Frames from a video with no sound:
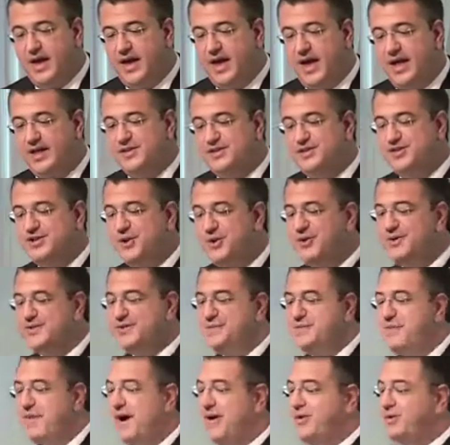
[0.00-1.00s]
And so it's
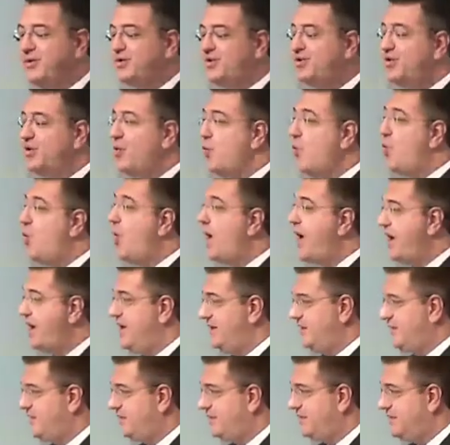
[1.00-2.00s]
about
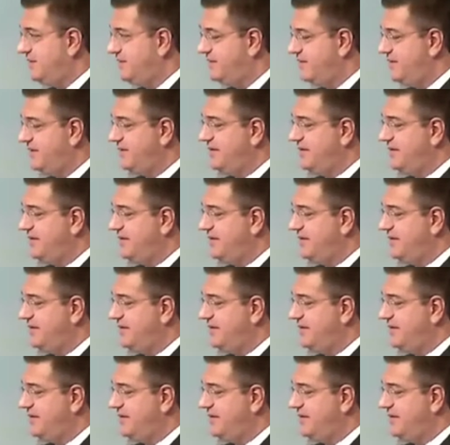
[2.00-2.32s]
weight